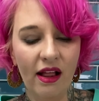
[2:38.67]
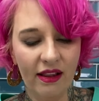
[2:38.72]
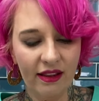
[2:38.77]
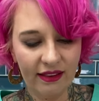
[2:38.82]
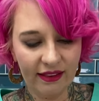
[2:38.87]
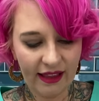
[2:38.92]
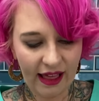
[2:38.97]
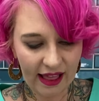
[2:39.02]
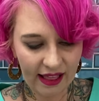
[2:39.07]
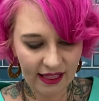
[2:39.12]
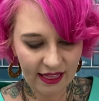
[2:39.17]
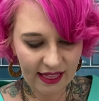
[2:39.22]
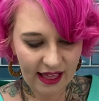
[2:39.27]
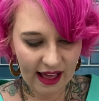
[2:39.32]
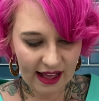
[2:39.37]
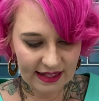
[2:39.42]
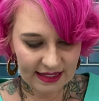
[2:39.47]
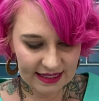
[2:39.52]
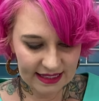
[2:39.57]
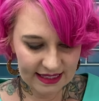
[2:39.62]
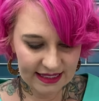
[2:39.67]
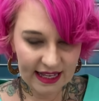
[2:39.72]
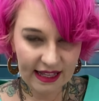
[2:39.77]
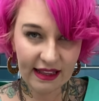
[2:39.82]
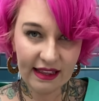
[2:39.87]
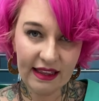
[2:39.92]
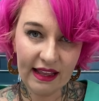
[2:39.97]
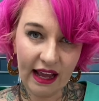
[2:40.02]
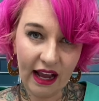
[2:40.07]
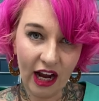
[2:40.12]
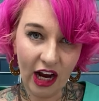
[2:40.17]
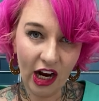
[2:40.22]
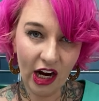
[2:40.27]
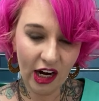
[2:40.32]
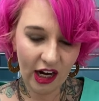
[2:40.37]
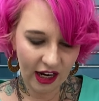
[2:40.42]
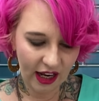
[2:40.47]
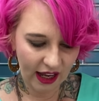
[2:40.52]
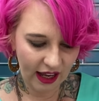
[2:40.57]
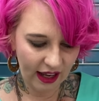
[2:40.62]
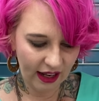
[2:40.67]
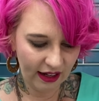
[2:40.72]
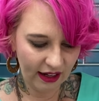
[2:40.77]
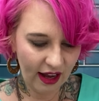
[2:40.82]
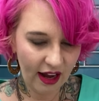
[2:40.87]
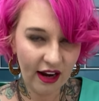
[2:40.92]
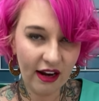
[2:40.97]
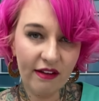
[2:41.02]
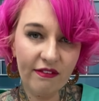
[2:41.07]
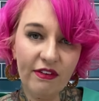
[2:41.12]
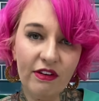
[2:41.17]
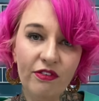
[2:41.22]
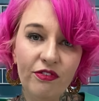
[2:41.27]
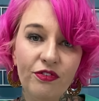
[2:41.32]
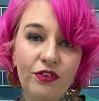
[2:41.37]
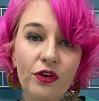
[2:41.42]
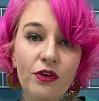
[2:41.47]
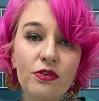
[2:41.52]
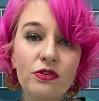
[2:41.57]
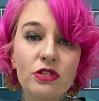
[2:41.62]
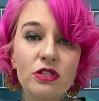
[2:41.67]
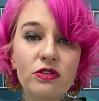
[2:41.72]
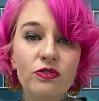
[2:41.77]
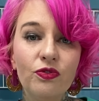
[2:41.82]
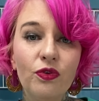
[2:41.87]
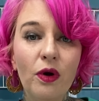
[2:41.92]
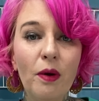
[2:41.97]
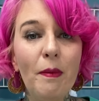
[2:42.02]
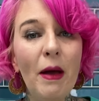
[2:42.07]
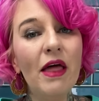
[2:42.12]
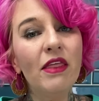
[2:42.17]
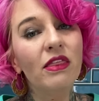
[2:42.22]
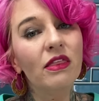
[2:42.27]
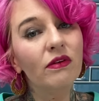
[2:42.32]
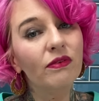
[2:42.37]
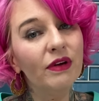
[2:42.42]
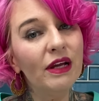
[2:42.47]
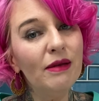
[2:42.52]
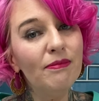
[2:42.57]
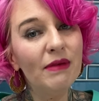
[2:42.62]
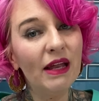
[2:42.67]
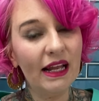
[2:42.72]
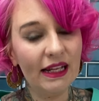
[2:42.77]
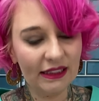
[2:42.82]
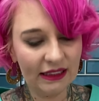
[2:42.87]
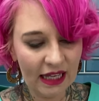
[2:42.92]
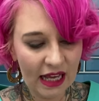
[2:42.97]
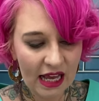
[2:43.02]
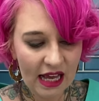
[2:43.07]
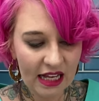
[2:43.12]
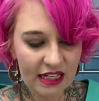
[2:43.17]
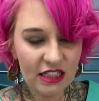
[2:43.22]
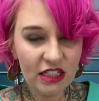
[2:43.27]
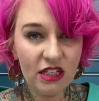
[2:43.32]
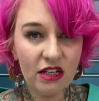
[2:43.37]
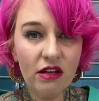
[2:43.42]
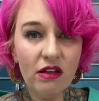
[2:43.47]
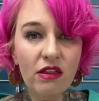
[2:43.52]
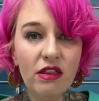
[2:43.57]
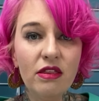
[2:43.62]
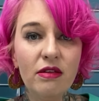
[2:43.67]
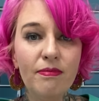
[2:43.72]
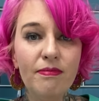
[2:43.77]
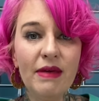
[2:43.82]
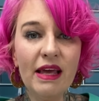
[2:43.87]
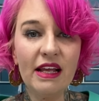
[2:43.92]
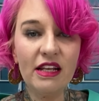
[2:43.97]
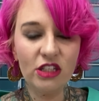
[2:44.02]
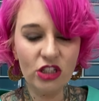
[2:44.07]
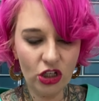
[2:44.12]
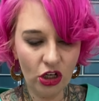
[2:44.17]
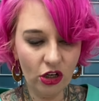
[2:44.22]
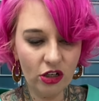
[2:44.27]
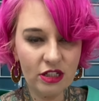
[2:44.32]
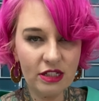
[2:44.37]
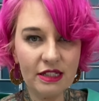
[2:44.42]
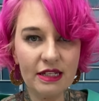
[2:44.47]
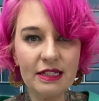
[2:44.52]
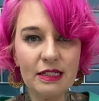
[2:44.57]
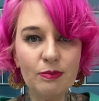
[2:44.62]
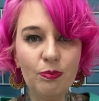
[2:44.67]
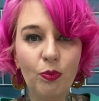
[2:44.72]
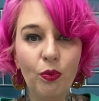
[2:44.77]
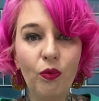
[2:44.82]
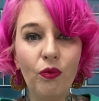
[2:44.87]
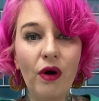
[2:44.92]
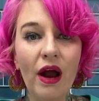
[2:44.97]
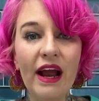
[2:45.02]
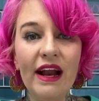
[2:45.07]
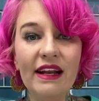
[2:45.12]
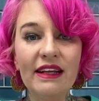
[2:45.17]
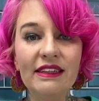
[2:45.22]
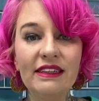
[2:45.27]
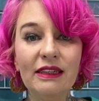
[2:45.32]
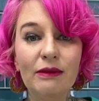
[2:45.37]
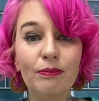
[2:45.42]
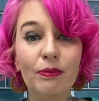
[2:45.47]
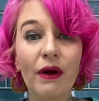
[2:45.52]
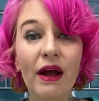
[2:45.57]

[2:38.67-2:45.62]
Let that sit there and kind of infuse for about 3 minutes until the mint turns its brightest